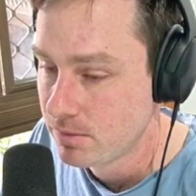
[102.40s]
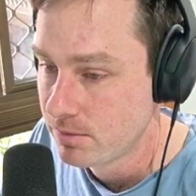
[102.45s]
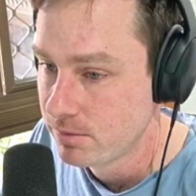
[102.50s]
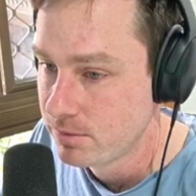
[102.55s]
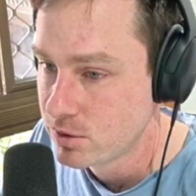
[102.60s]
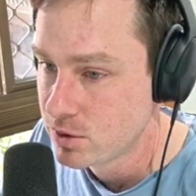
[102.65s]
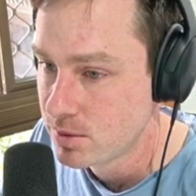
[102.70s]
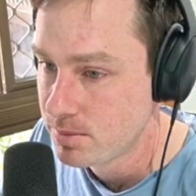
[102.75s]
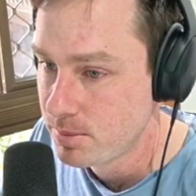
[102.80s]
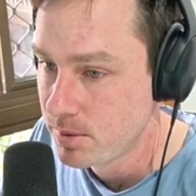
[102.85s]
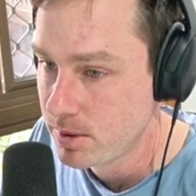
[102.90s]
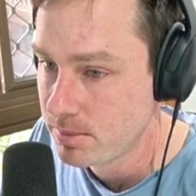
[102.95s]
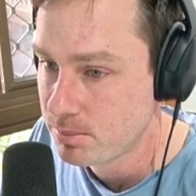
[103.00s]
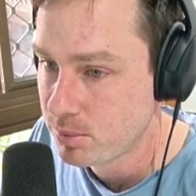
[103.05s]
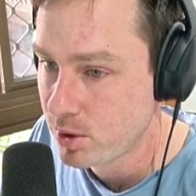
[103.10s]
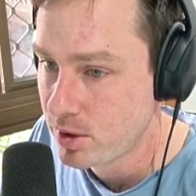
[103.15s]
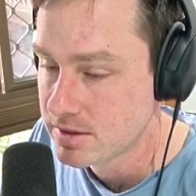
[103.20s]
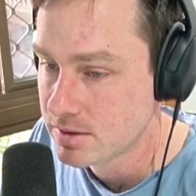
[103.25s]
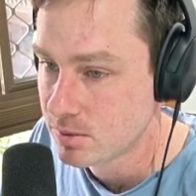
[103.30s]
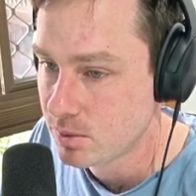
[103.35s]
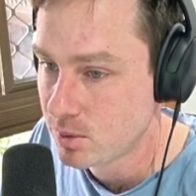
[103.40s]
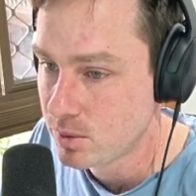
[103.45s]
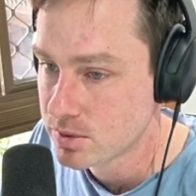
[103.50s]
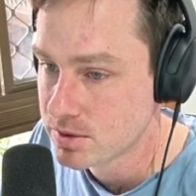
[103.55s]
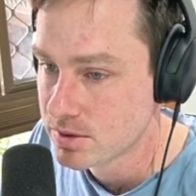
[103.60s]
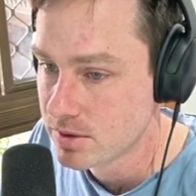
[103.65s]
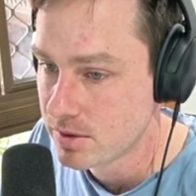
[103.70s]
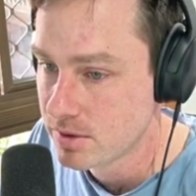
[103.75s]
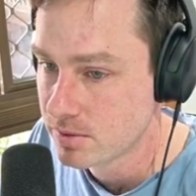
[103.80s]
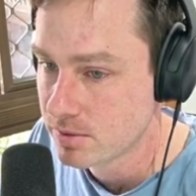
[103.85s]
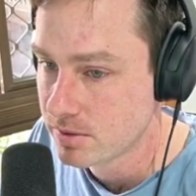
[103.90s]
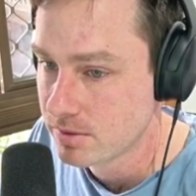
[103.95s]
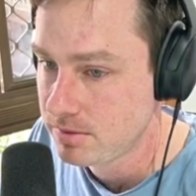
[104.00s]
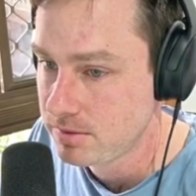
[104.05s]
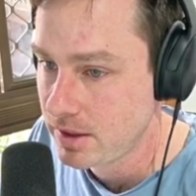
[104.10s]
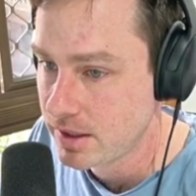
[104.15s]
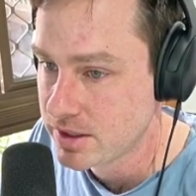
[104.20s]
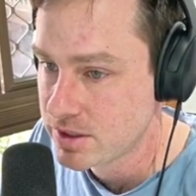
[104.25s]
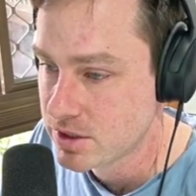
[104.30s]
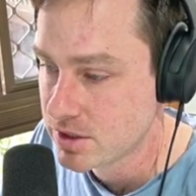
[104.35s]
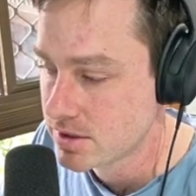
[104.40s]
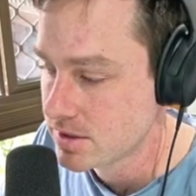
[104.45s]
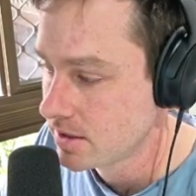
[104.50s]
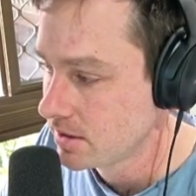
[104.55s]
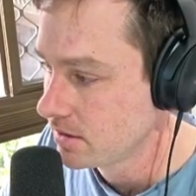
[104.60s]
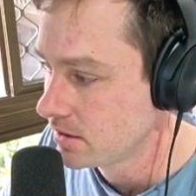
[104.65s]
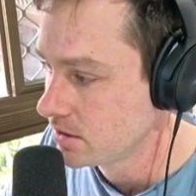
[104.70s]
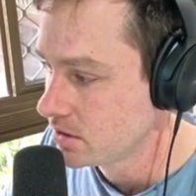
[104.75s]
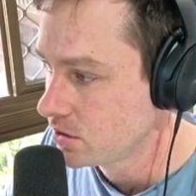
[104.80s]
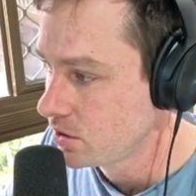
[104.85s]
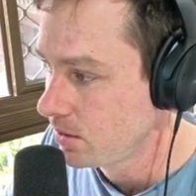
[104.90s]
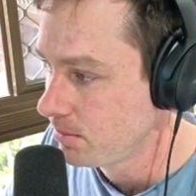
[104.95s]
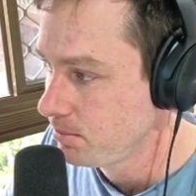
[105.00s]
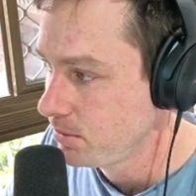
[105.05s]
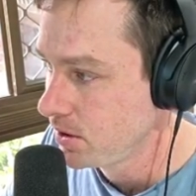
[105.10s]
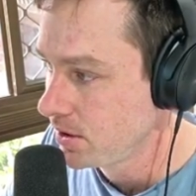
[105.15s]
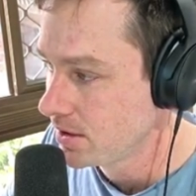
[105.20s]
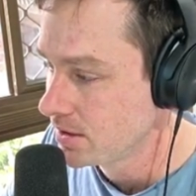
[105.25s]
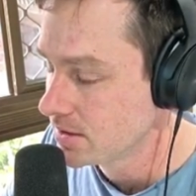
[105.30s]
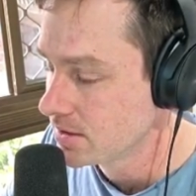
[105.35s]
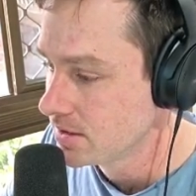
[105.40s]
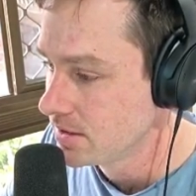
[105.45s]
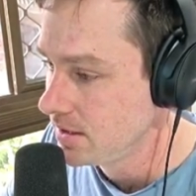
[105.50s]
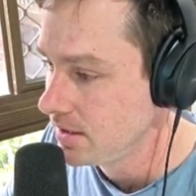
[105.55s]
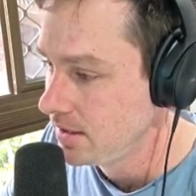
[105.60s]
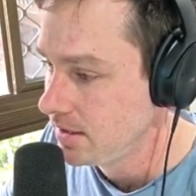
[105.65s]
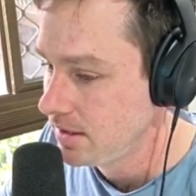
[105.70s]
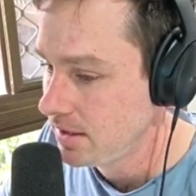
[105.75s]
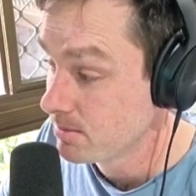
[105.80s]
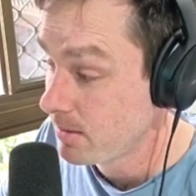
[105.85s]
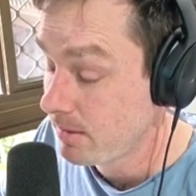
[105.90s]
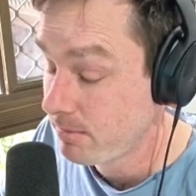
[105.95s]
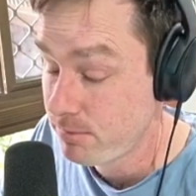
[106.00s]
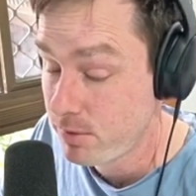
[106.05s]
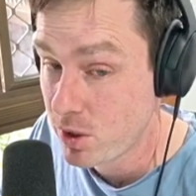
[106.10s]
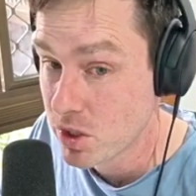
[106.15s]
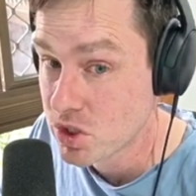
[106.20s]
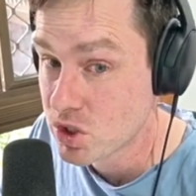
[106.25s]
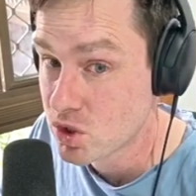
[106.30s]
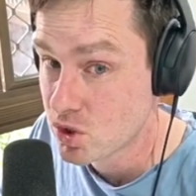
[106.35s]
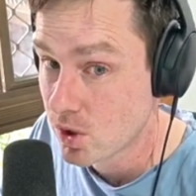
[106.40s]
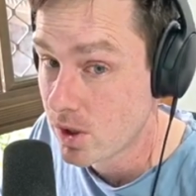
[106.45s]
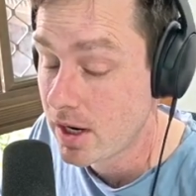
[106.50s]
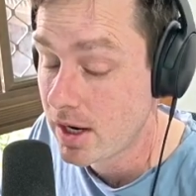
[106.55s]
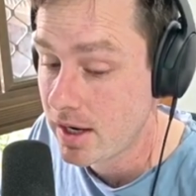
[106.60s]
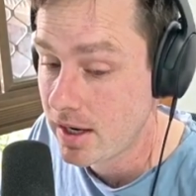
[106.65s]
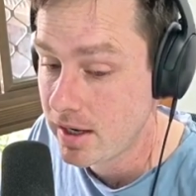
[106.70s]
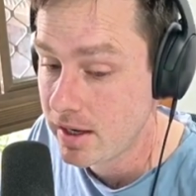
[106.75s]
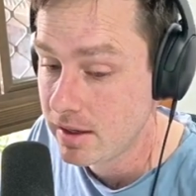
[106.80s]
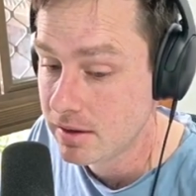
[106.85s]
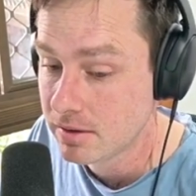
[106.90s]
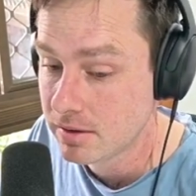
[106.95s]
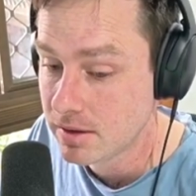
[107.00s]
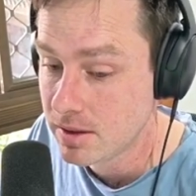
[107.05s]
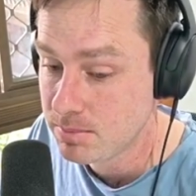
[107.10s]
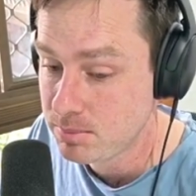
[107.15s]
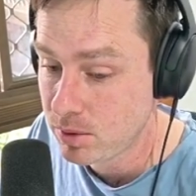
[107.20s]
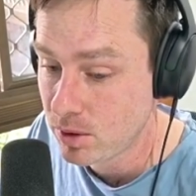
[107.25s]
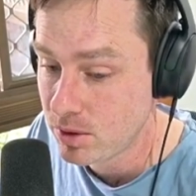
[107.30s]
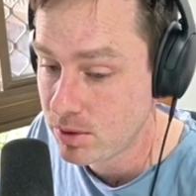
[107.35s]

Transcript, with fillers: Super impressed. Also the reflections at the top you can see here. First try and it blew